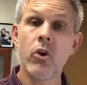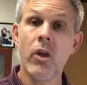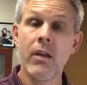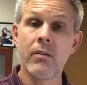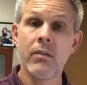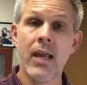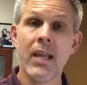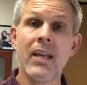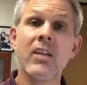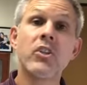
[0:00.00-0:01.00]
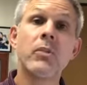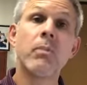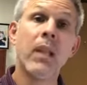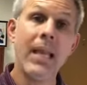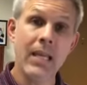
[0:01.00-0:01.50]
good. I could
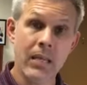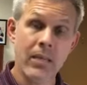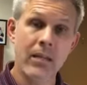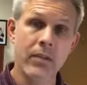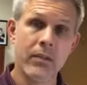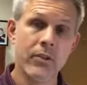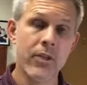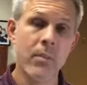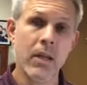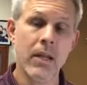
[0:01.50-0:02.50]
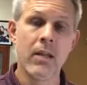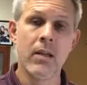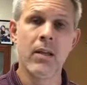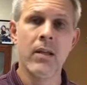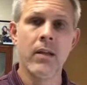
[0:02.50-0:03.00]
explain it to somebody.
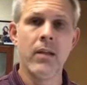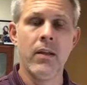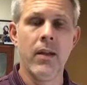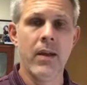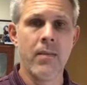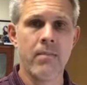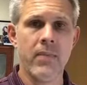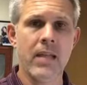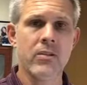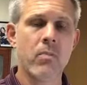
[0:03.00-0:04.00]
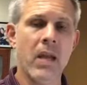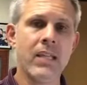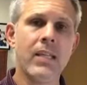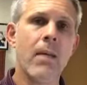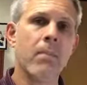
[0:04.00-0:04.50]
That's my
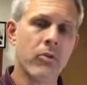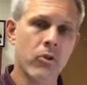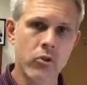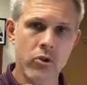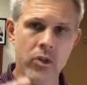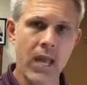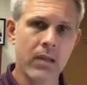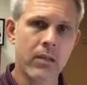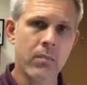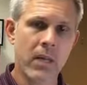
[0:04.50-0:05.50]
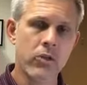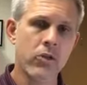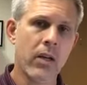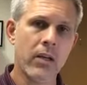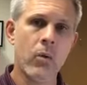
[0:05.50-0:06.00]
temperature check to make
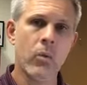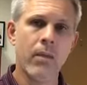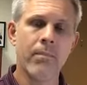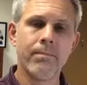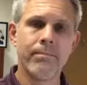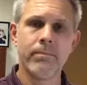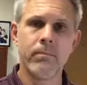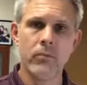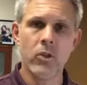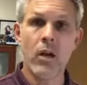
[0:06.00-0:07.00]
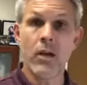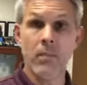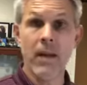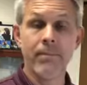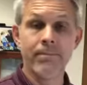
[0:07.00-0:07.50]
sure I know what I'm talking
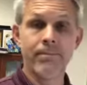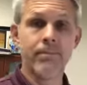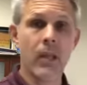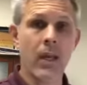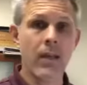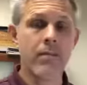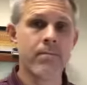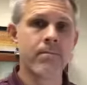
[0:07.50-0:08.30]
about. Okay.